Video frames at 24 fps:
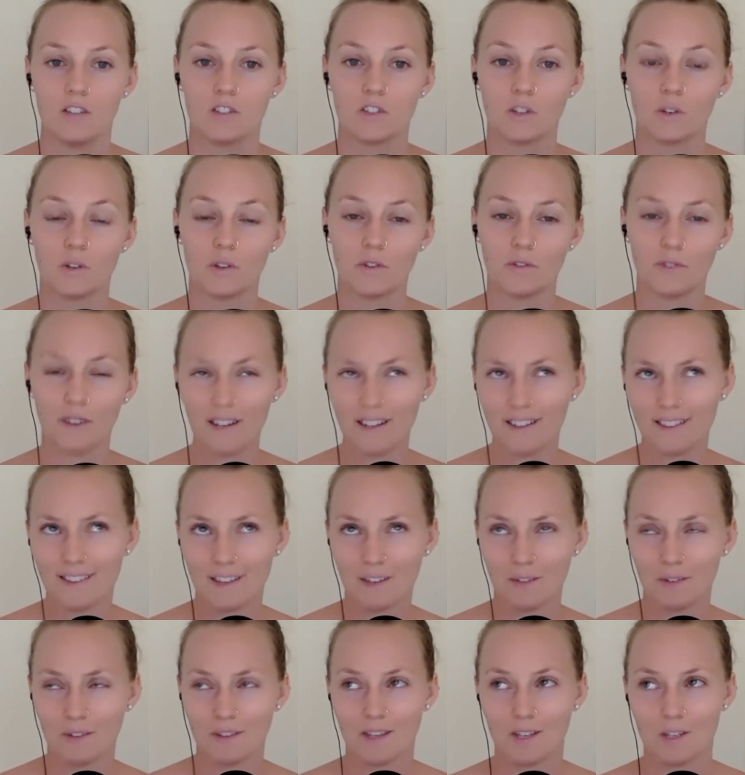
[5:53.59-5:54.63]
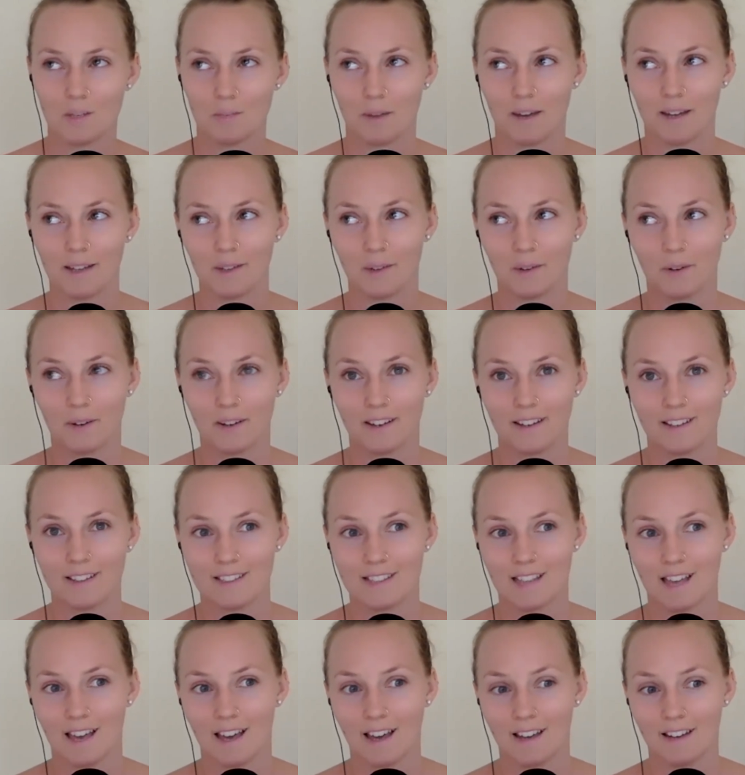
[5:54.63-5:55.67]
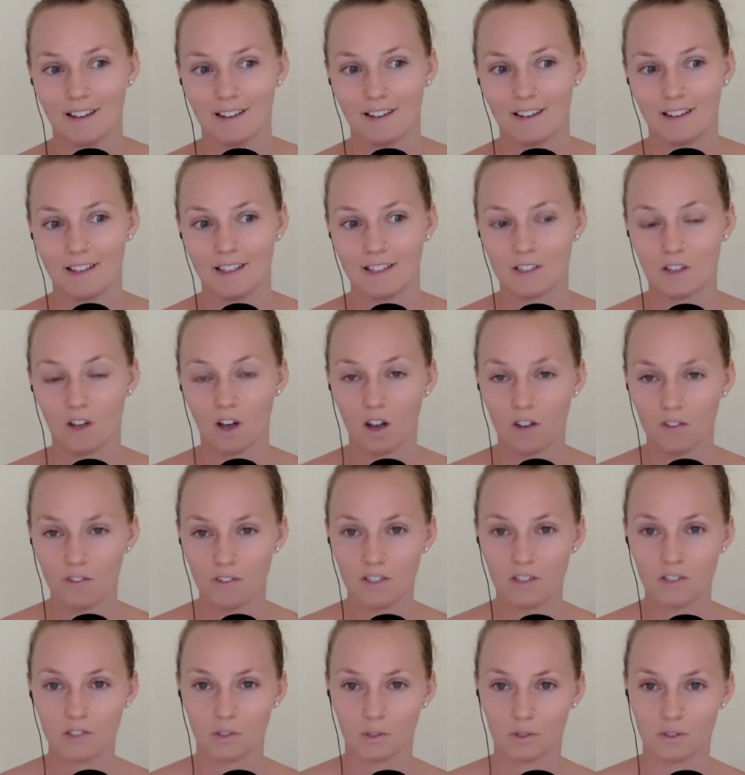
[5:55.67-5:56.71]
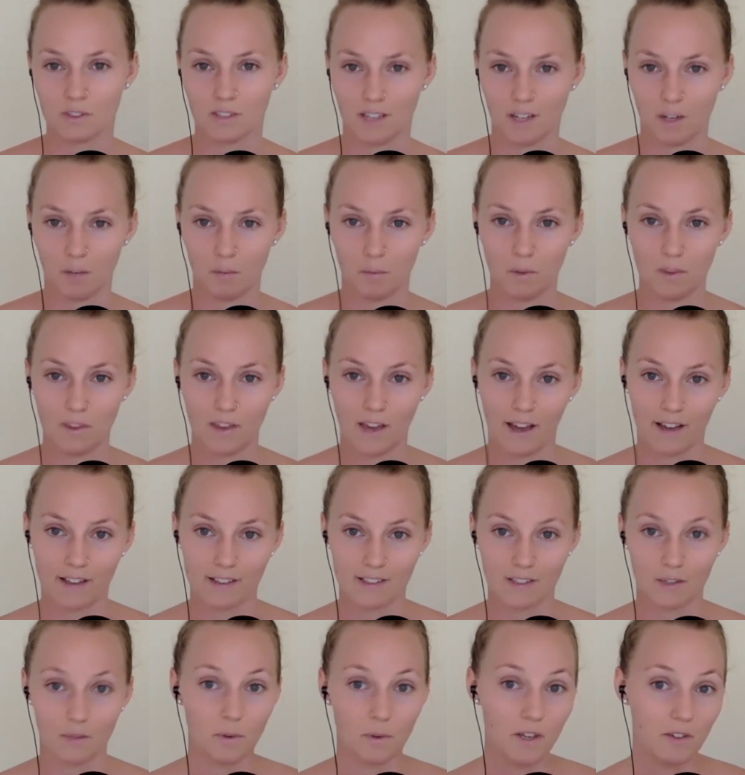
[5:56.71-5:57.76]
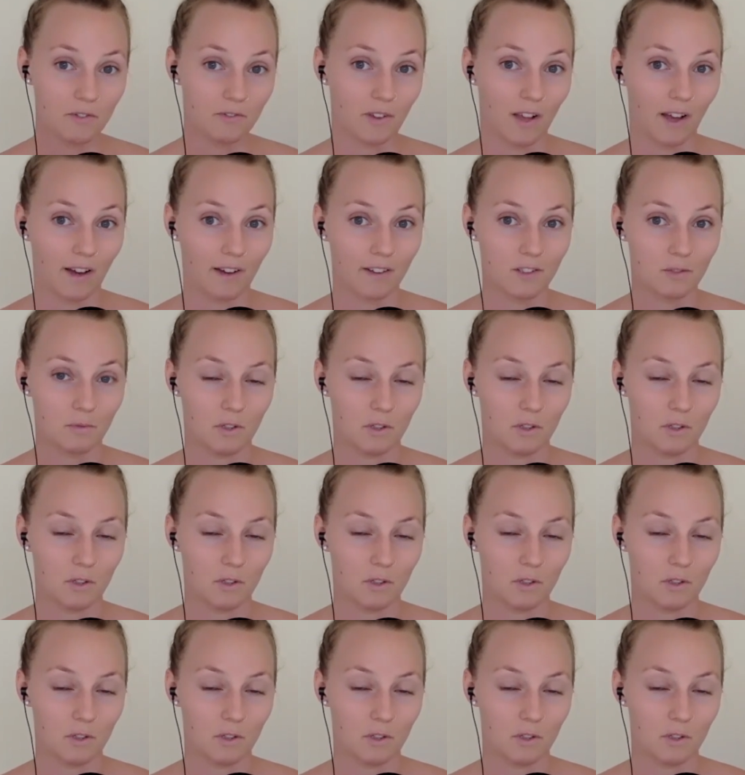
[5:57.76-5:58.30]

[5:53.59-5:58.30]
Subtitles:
So the funny thing with H. pylori is that it's often associated with acid reflux,